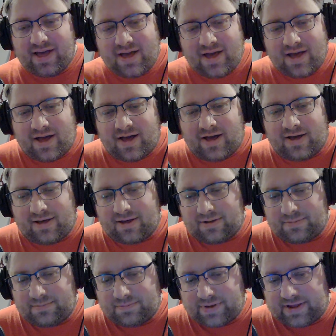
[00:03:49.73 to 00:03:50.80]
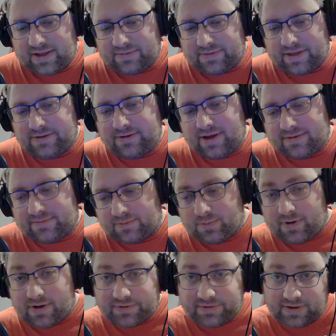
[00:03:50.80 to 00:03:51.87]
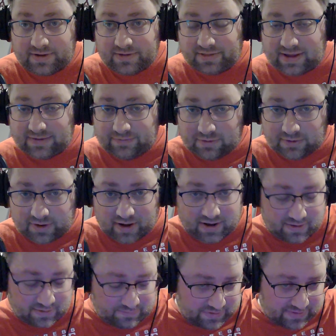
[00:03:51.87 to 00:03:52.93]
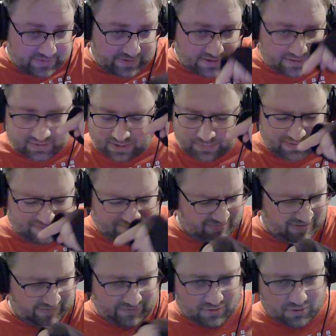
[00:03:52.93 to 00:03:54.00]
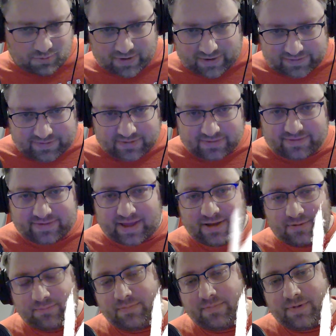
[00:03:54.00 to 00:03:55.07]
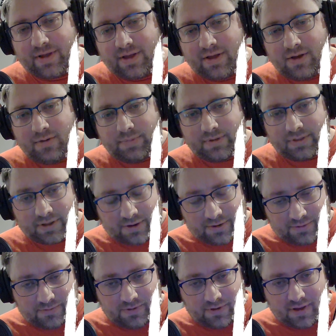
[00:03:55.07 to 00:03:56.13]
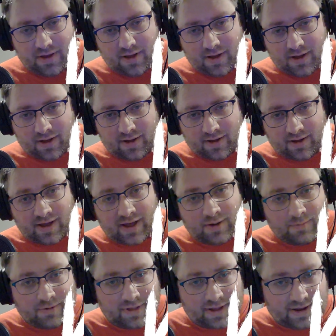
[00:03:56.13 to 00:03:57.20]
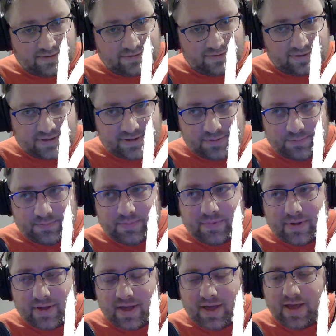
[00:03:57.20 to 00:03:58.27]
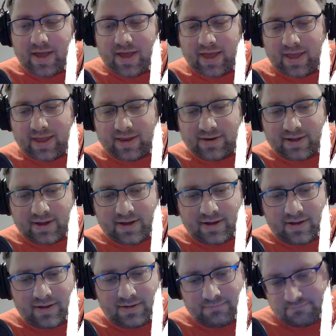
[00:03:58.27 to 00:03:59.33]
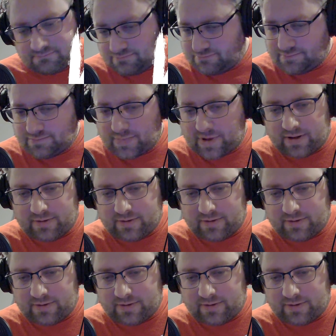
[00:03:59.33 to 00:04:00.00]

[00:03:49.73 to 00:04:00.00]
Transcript: Um, but yeah, thank you guys for watching. Leave your comments and I mean, leave your questions down below. Uh, I will answer them, and um, I